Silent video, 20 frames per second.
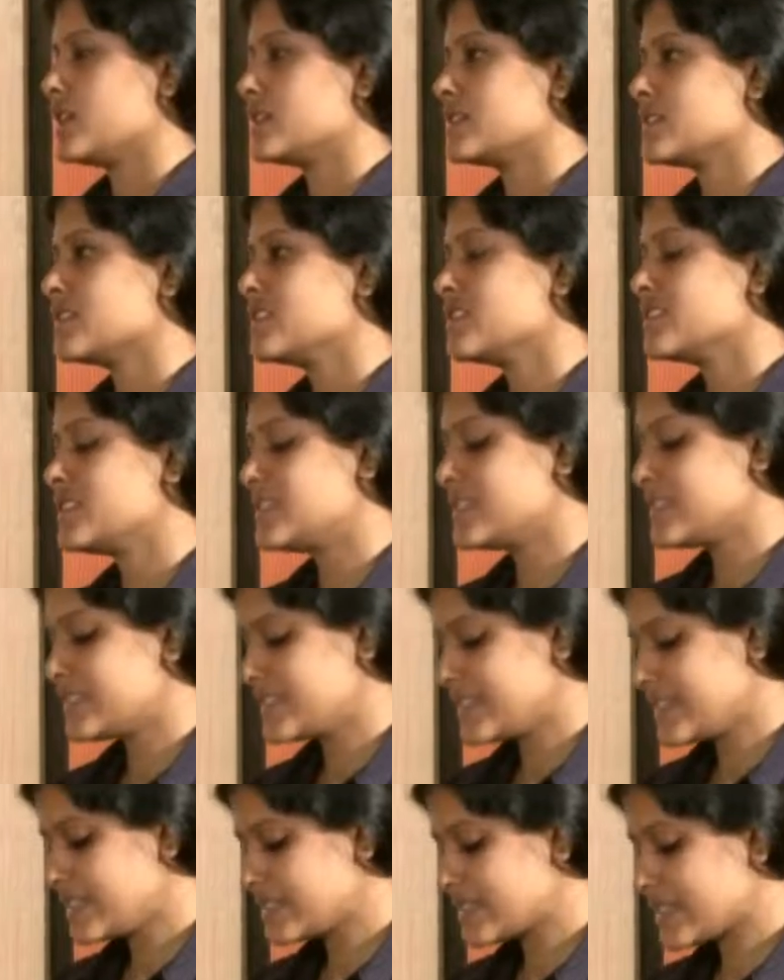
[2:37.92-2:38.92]
So the
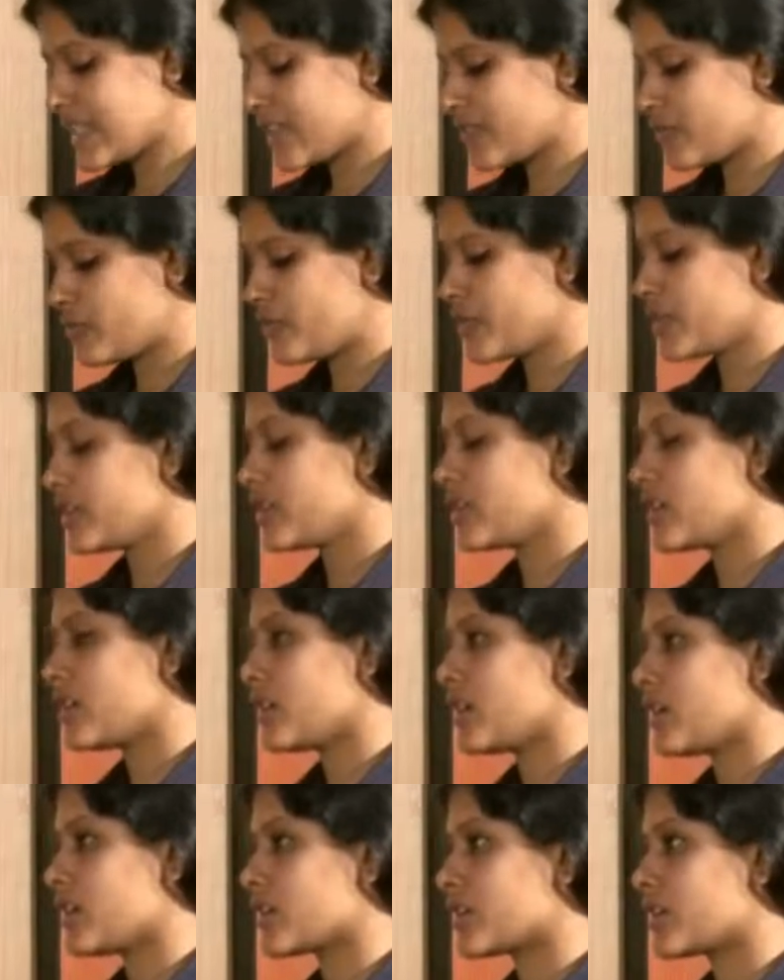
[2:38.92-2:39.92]
deceased have been
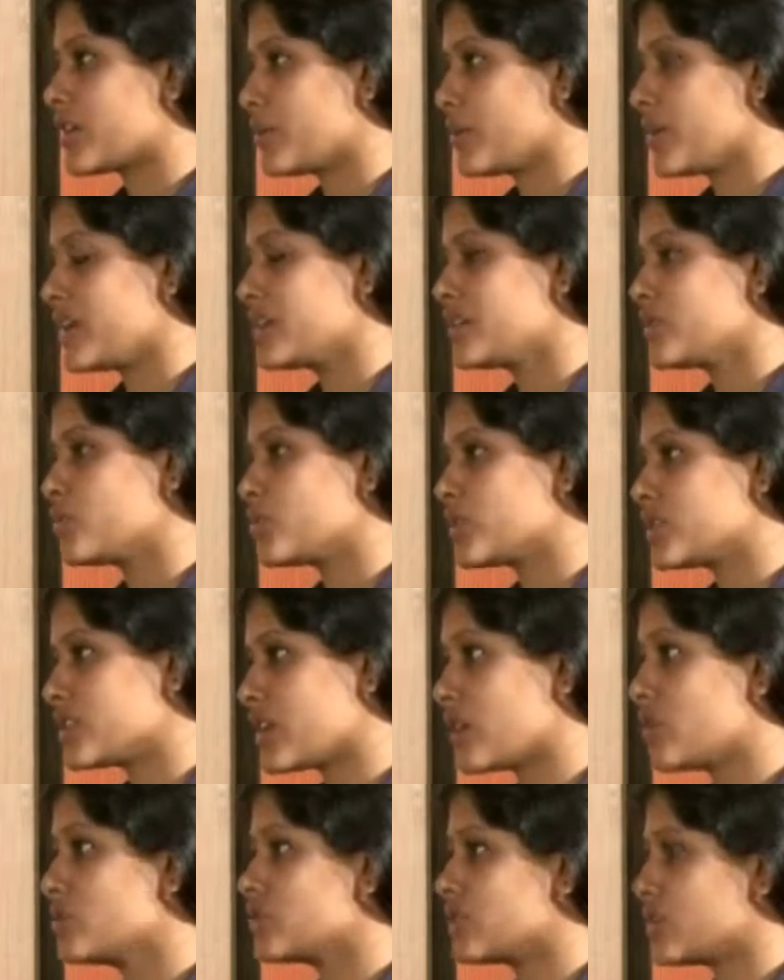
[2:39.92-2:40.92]
cremated
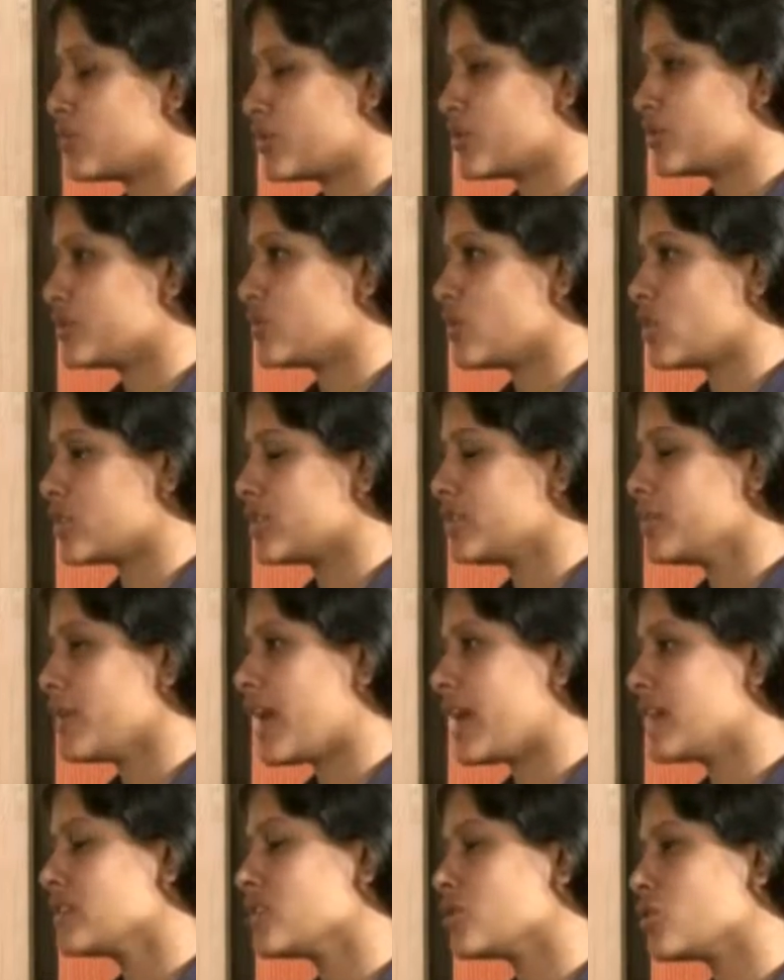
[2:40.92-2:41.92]
without a postmortem,
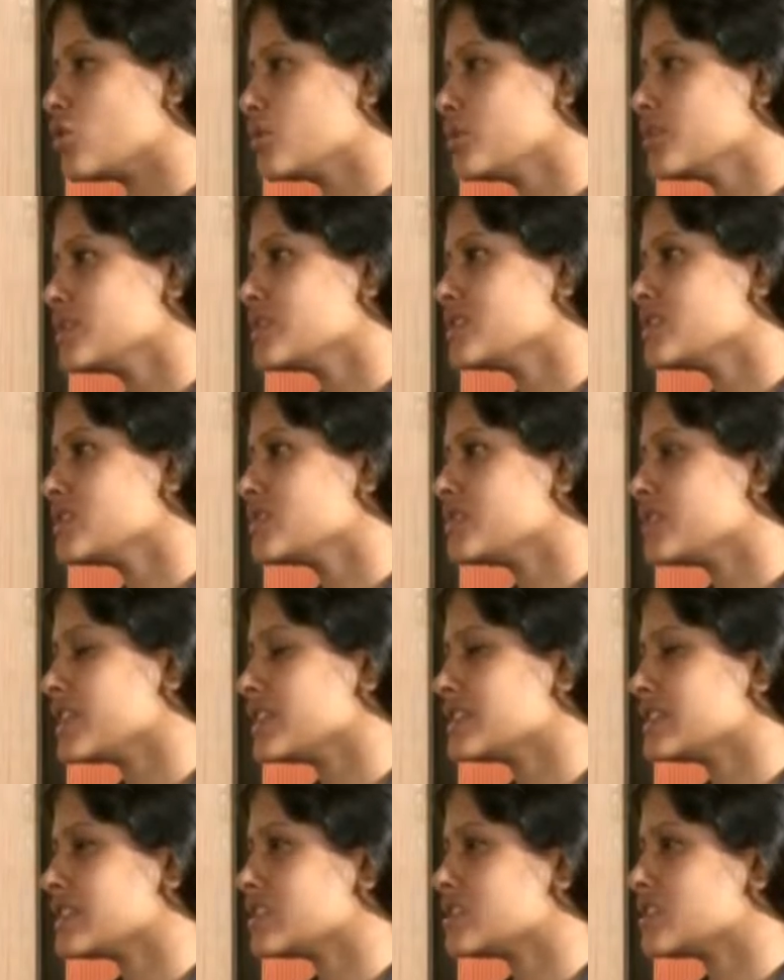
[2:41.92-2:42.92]
and the Home Minister
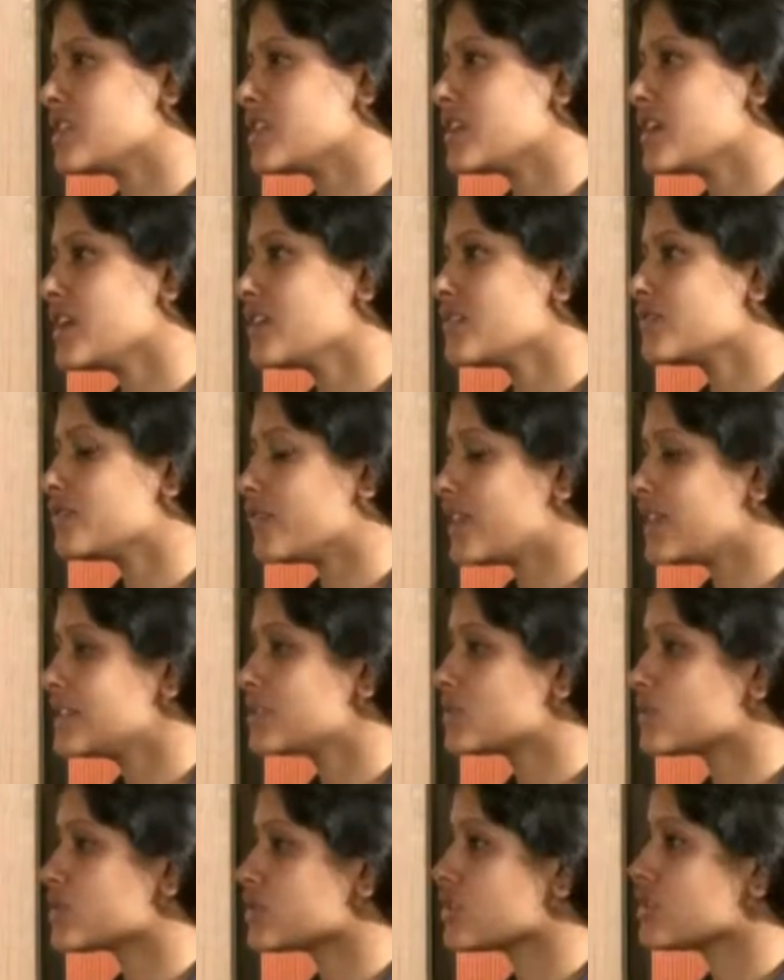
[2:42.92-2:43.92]
V.S. Acharya
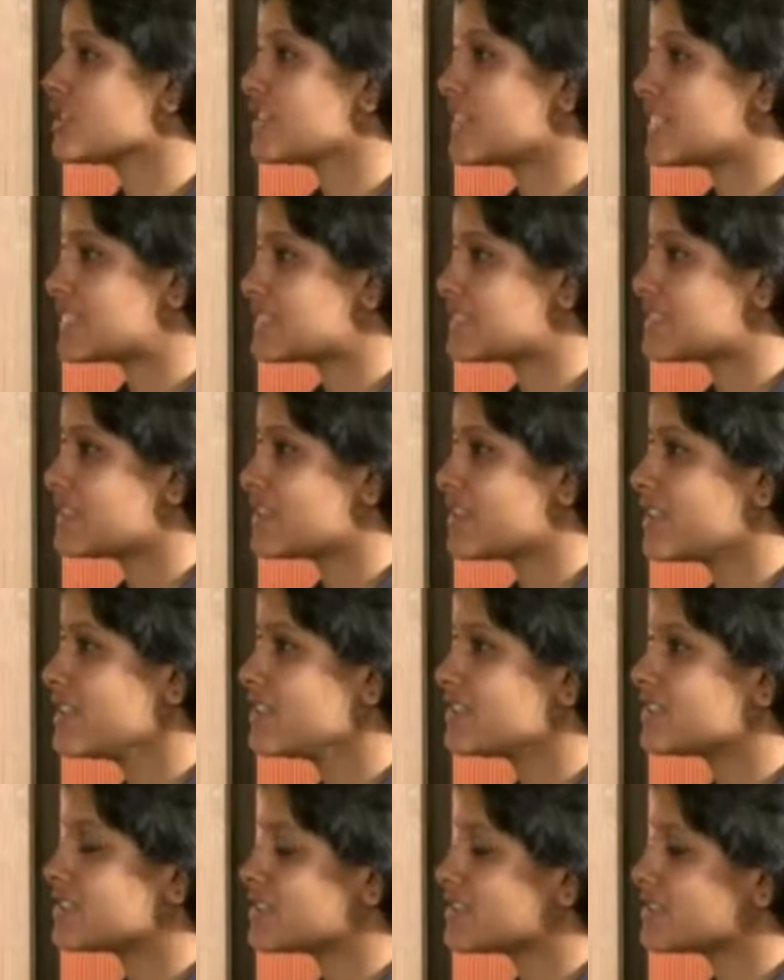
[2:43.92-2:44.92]
felt it was not
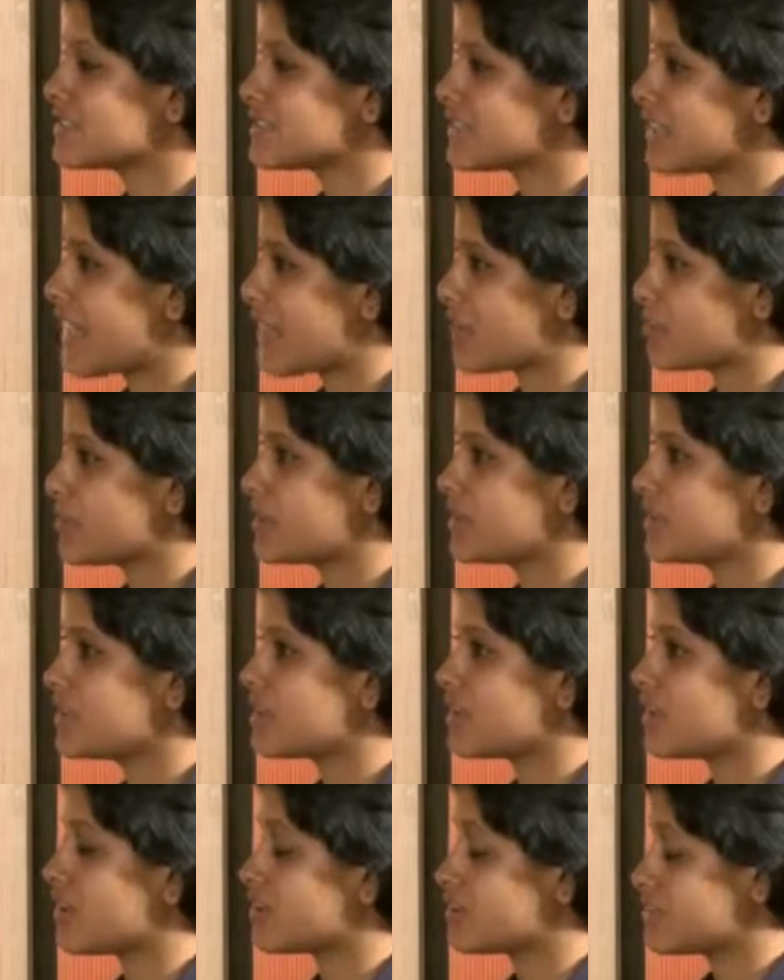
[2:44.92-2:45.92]
necessary since it
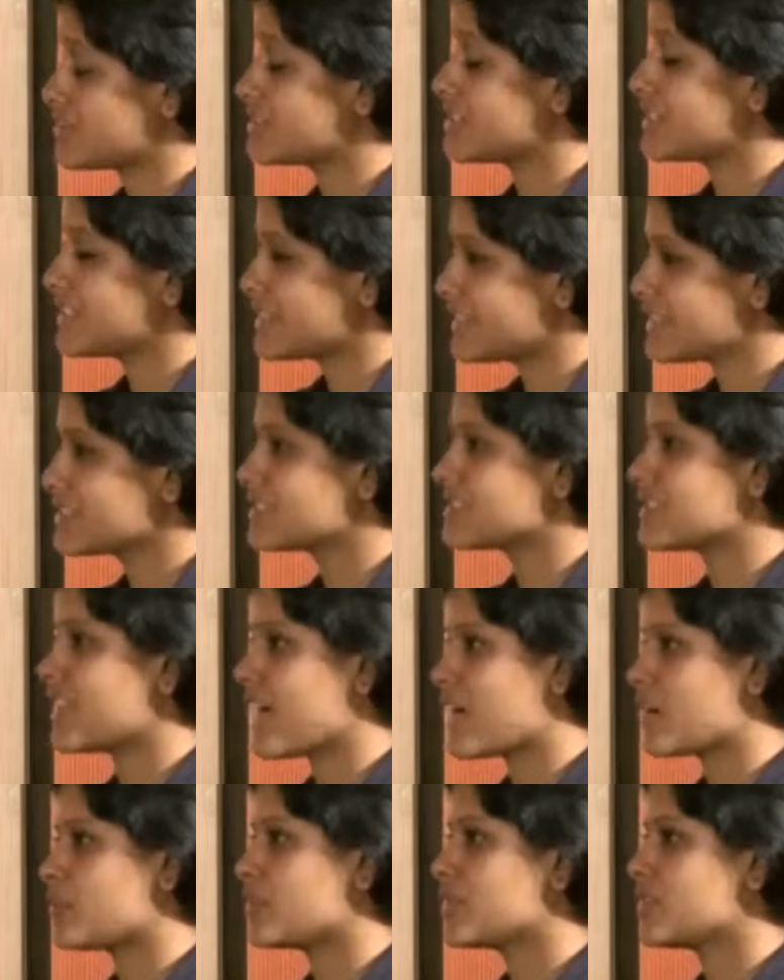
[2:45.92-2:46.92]
happened, since he thinks it
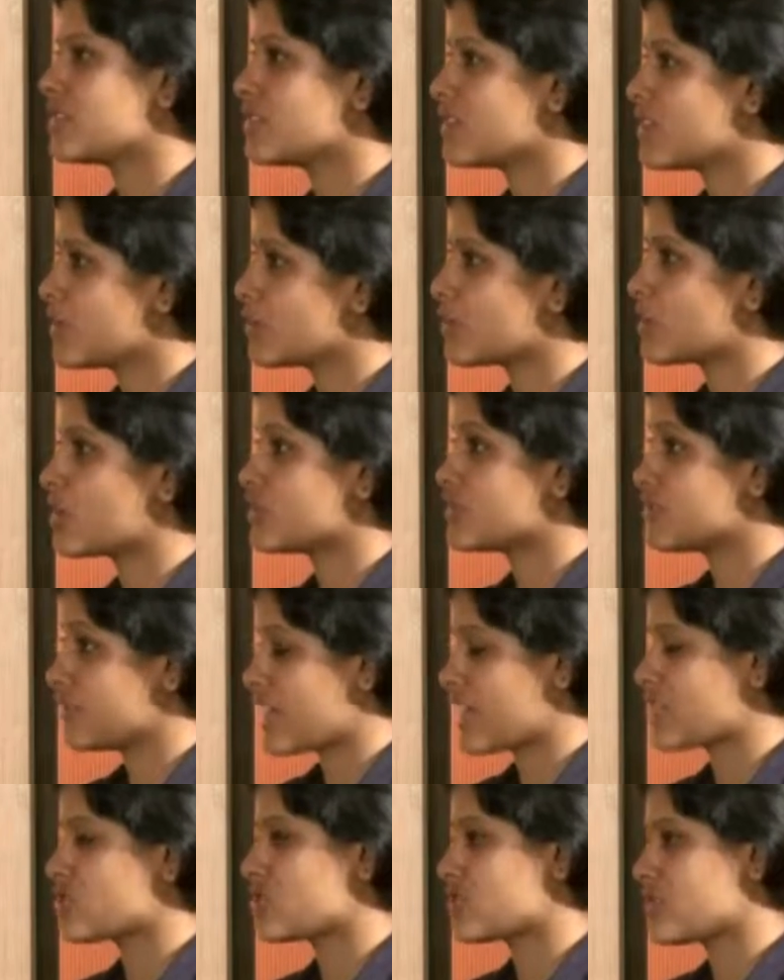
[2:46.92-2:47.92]
happened because of
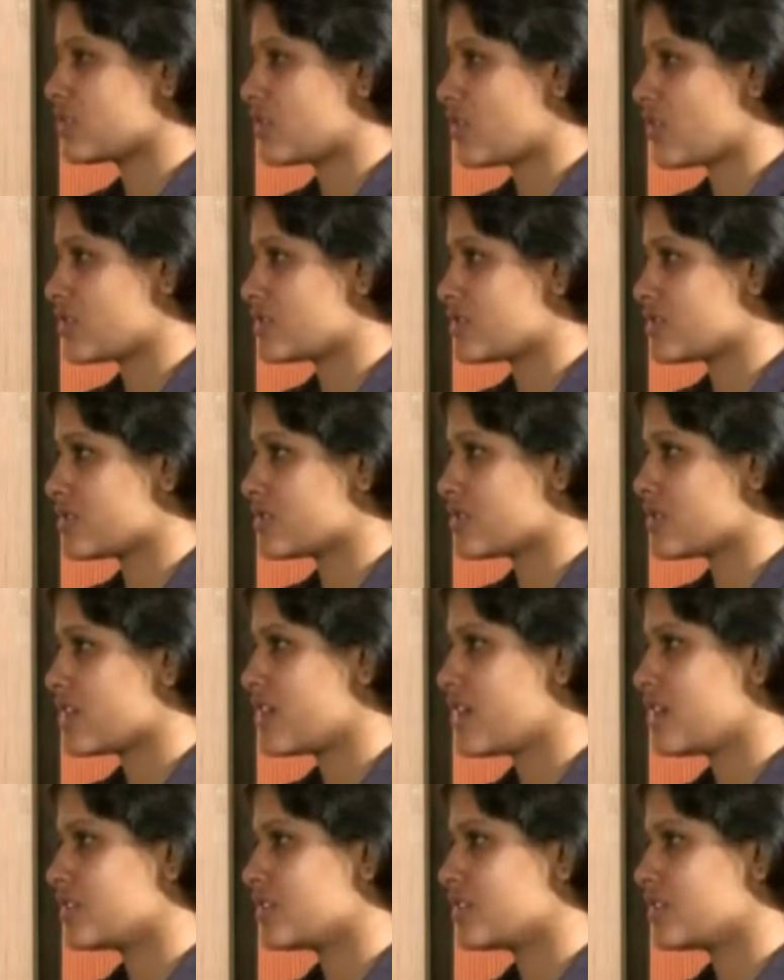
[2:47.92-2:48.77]
natural causes.